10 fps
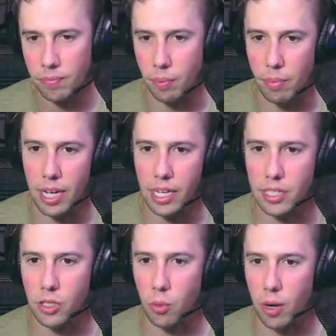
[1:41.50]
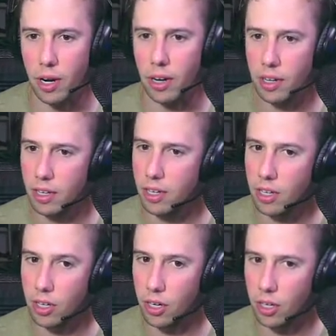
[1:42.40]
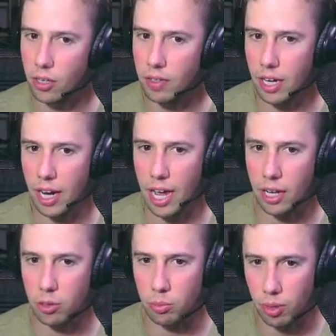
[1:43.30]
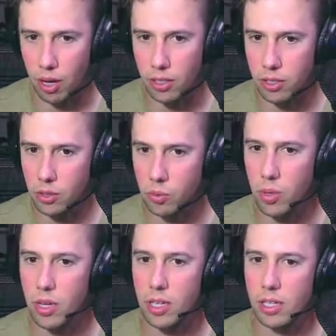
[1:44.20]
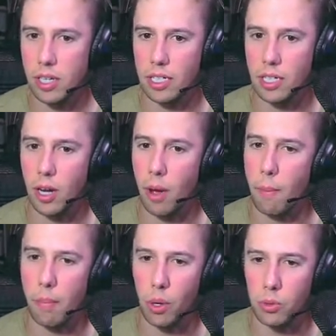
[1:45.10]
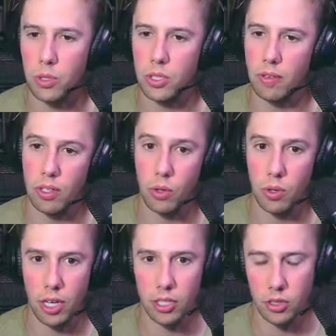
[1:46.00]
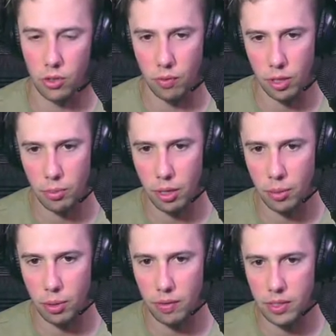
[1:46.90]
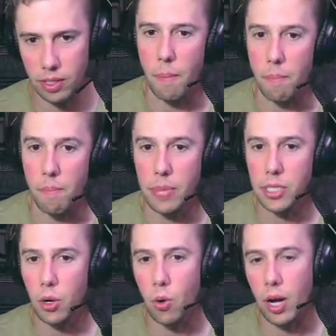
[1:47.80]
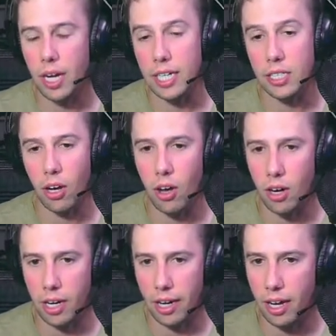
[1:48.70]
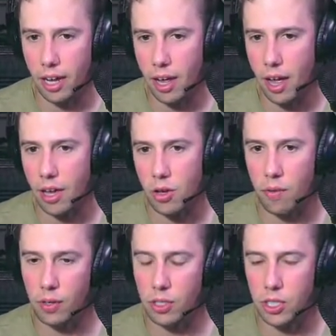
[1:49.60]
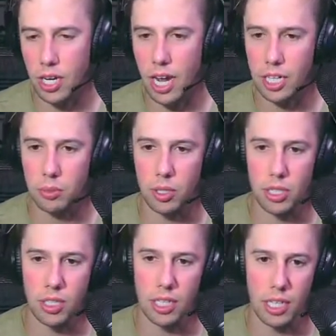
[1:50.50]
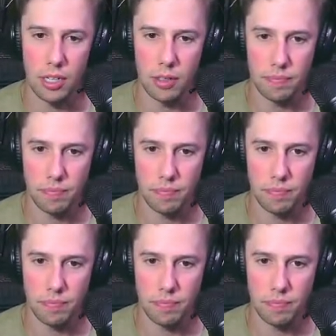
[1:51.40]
maze square, curved and angled blocks, we detected most of the locations revealed by the previous Miskatonic University expedition leader,